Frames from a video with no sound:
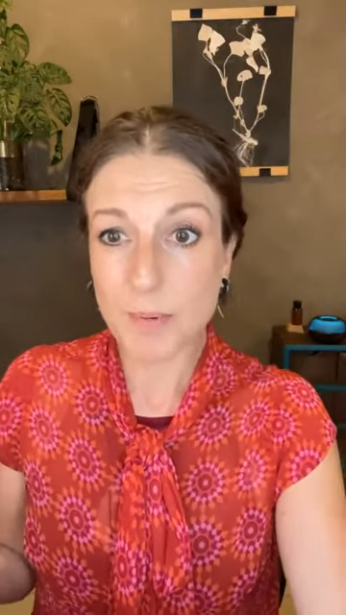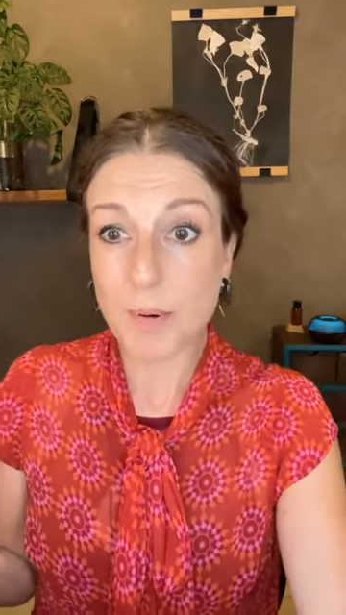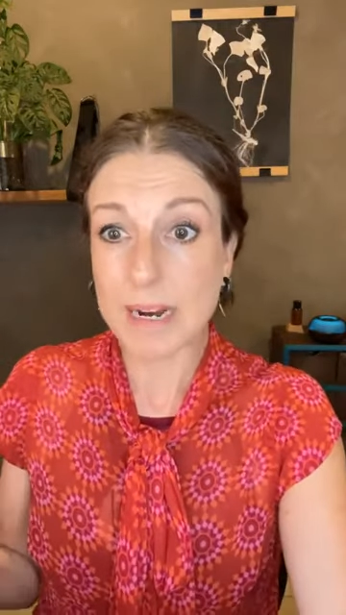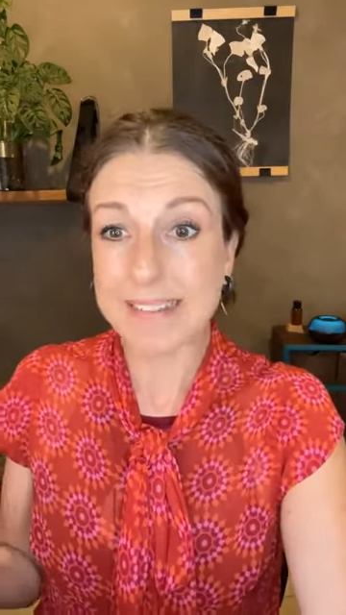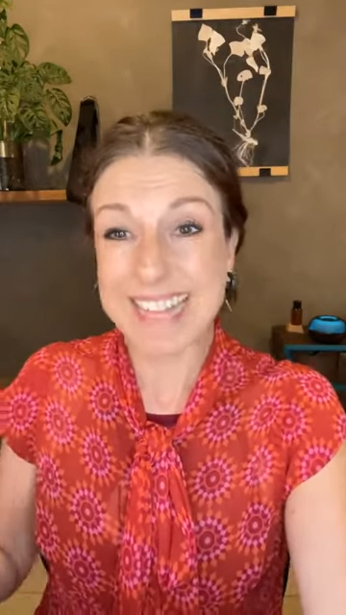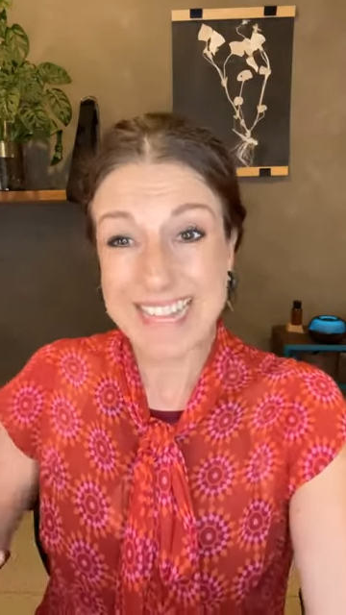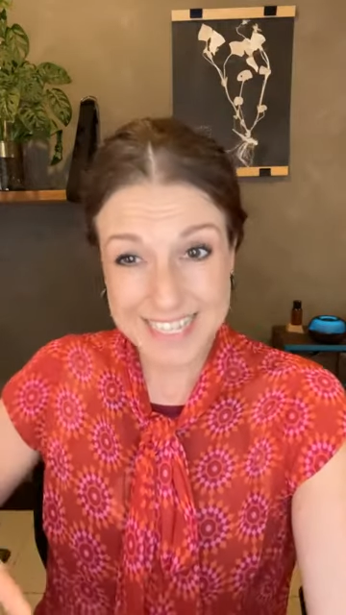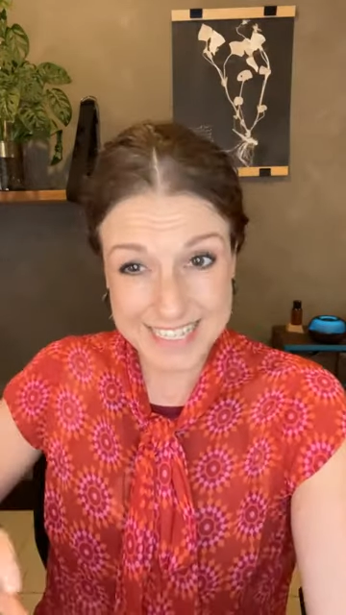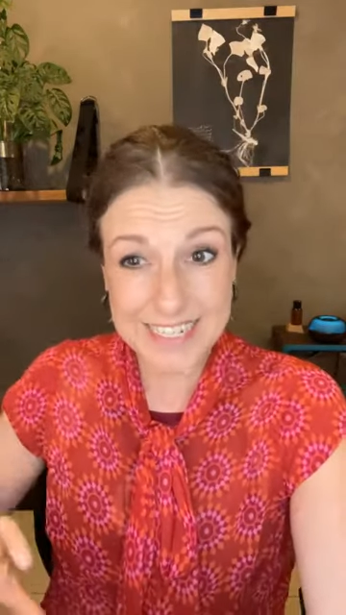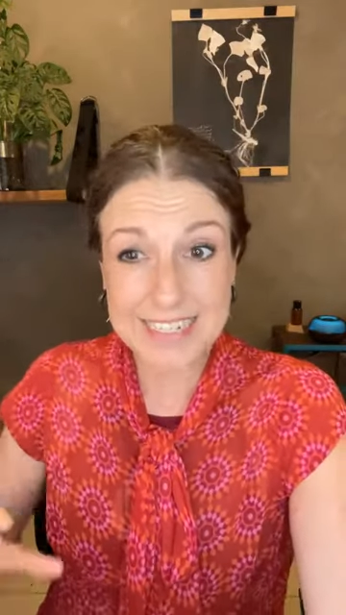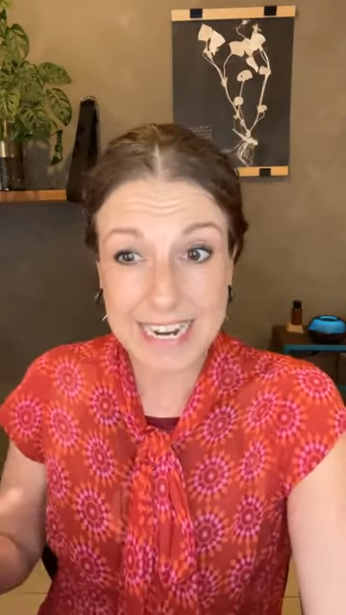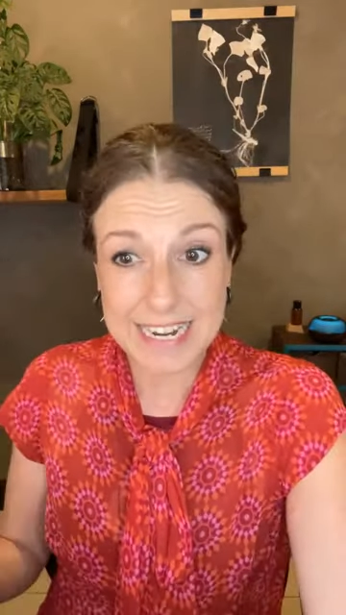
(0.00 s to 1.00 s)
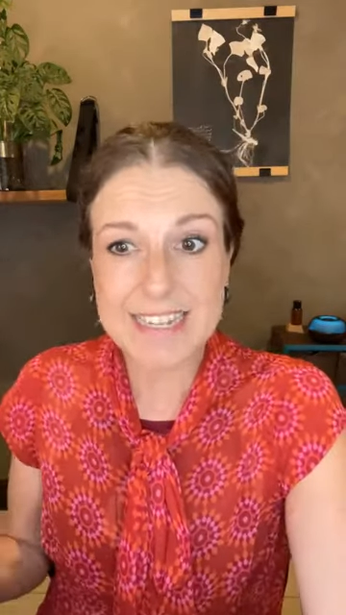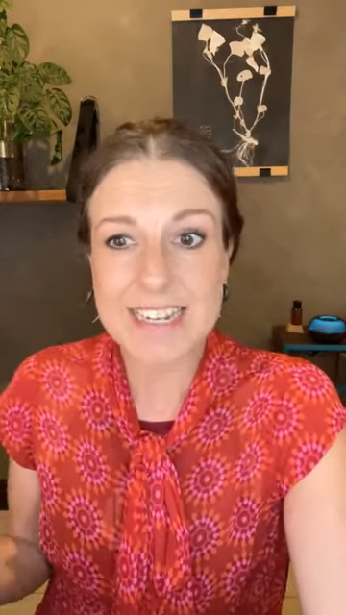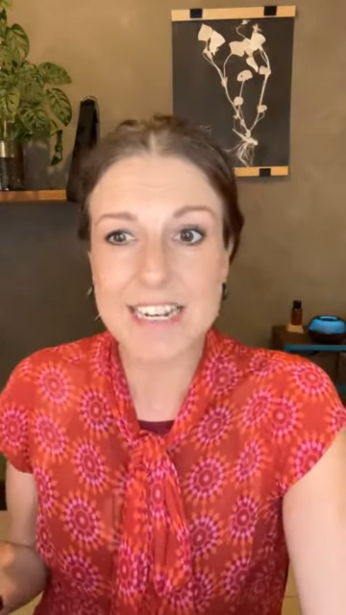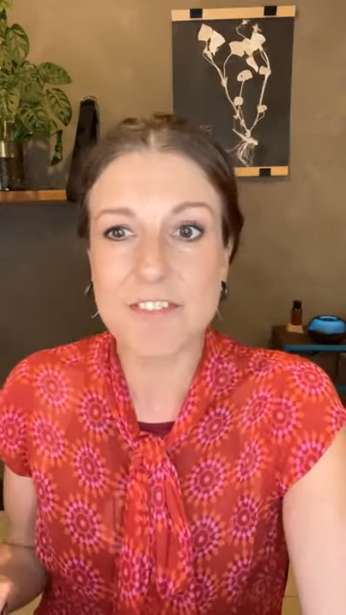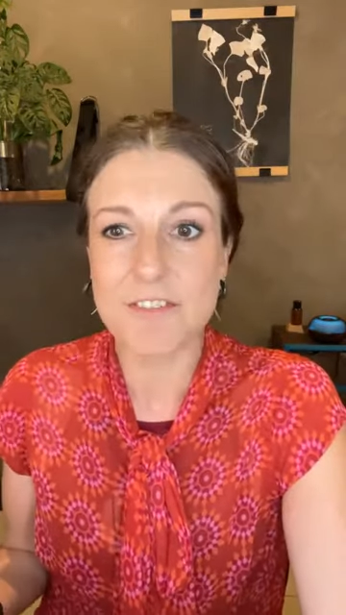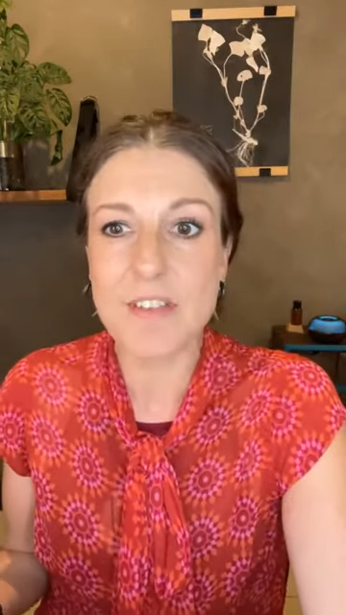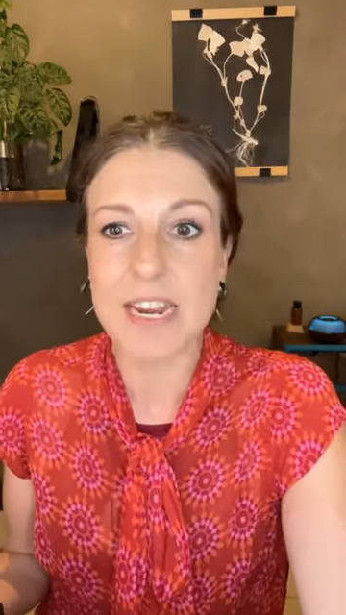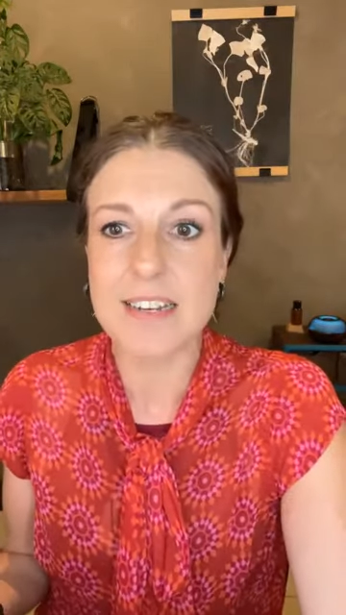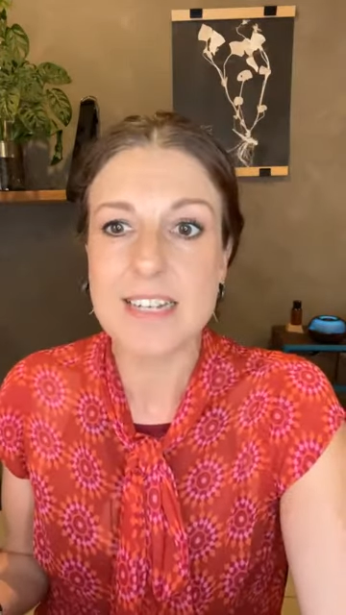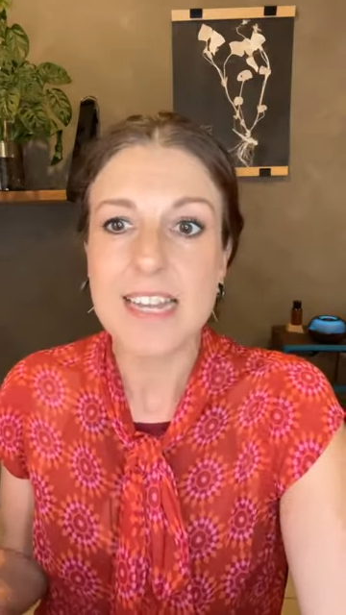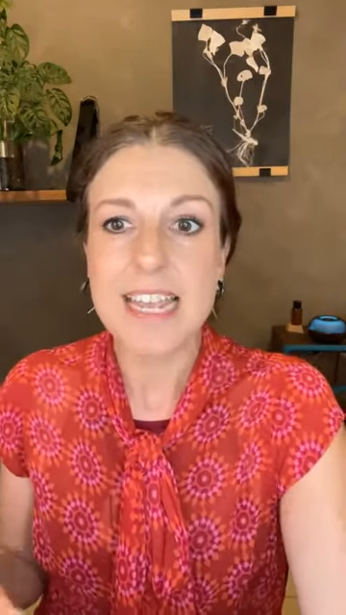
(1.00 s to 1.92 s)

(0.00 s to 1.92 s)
right? That sedating effect